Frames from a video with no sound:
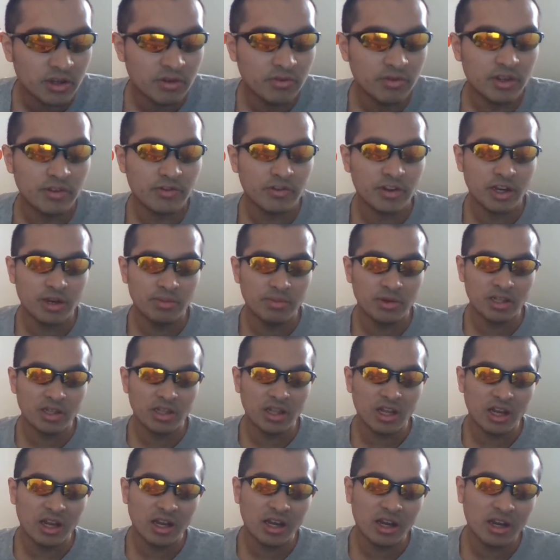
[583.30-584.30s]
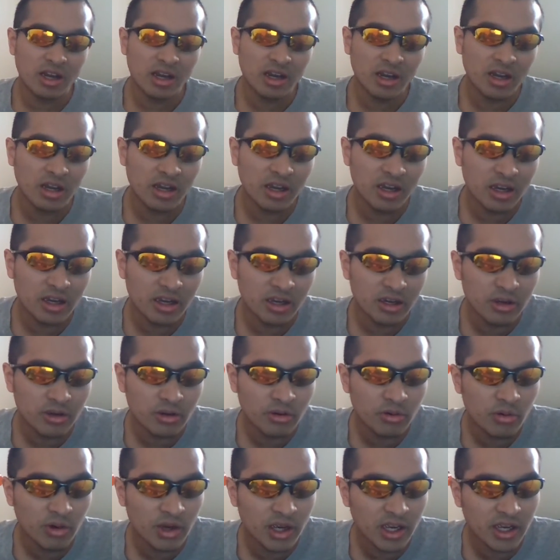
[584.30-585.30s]
We've come a
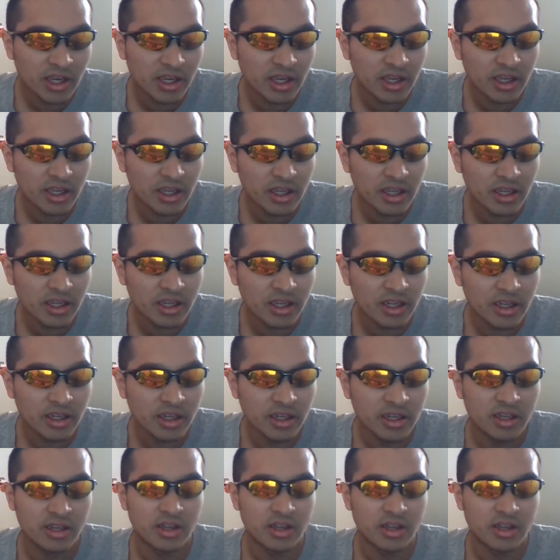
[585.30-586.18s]
long way